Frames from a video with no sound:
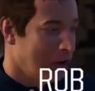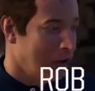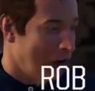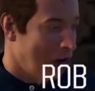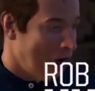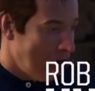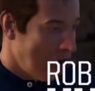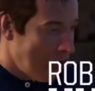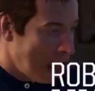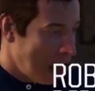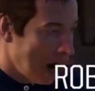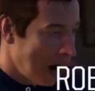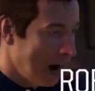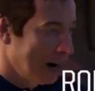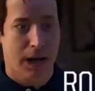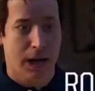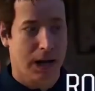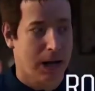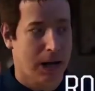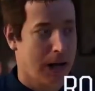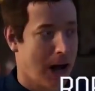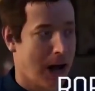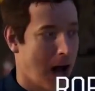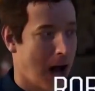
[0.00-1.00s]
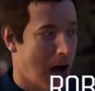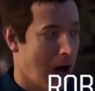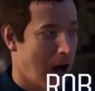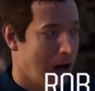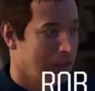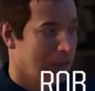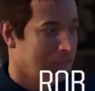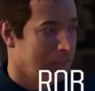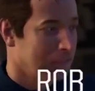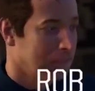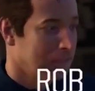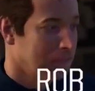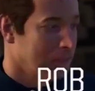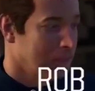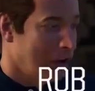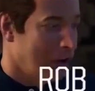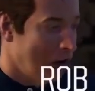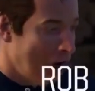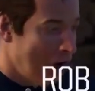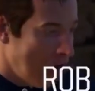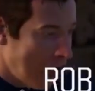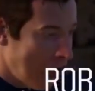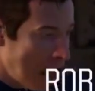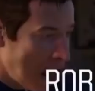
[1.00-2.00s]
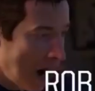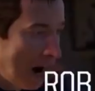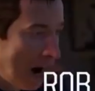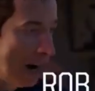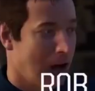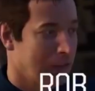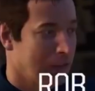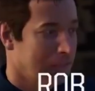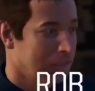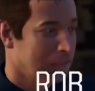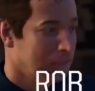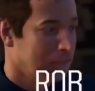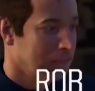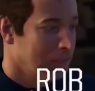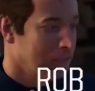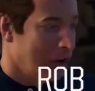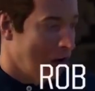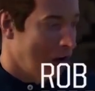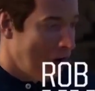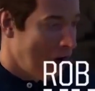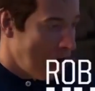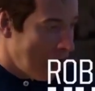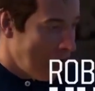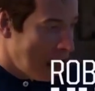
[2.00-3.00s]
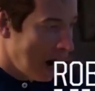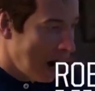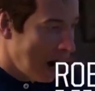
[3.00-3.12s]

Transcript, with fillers: sounds like every big 2K YouTuber who gets paid off at Community